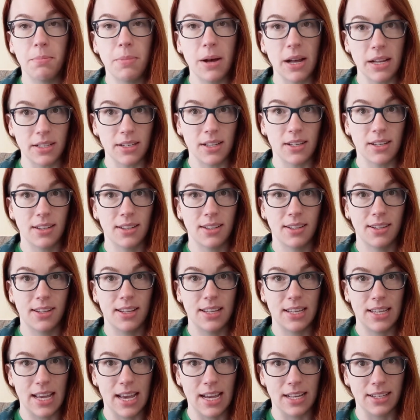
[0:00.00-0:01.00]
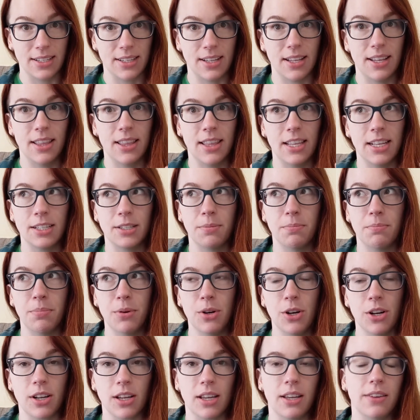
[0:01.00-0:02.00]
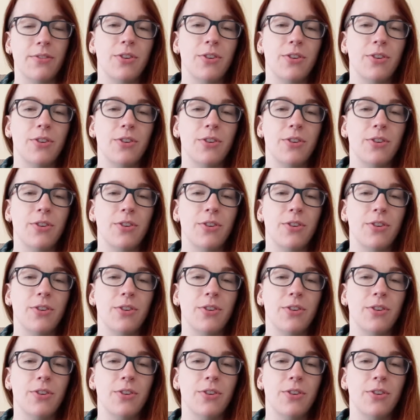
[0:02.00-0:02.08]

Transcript: But yes, this book,